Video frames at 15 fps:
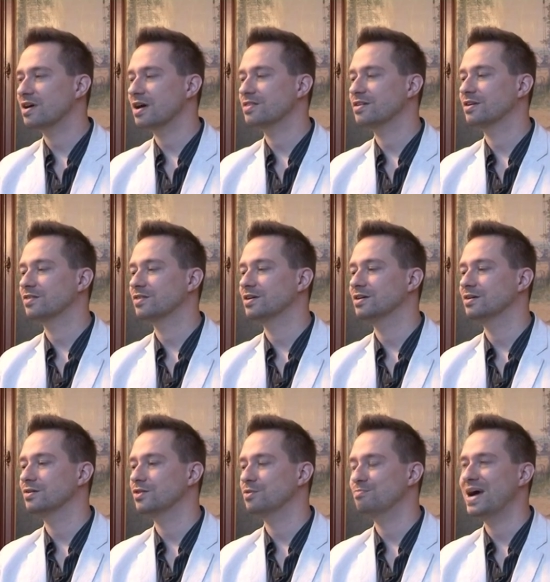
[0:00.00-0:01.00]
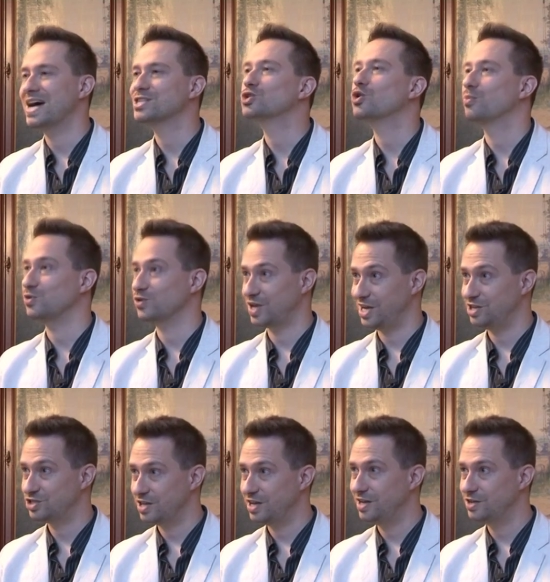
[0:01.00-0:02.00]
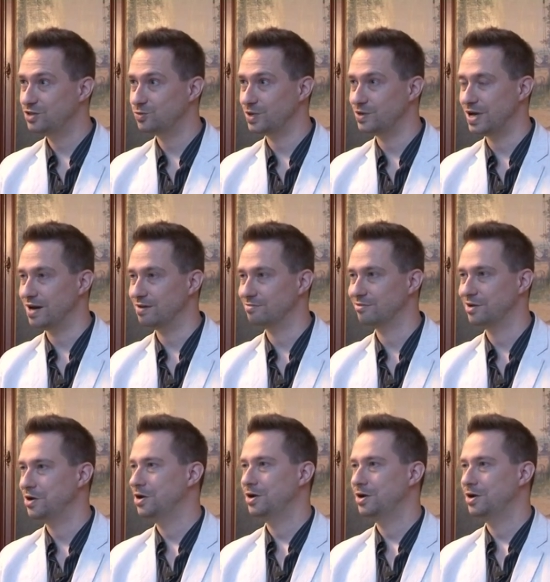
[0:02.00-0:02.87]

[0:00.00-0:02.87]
I think the the mass communication age, where you have,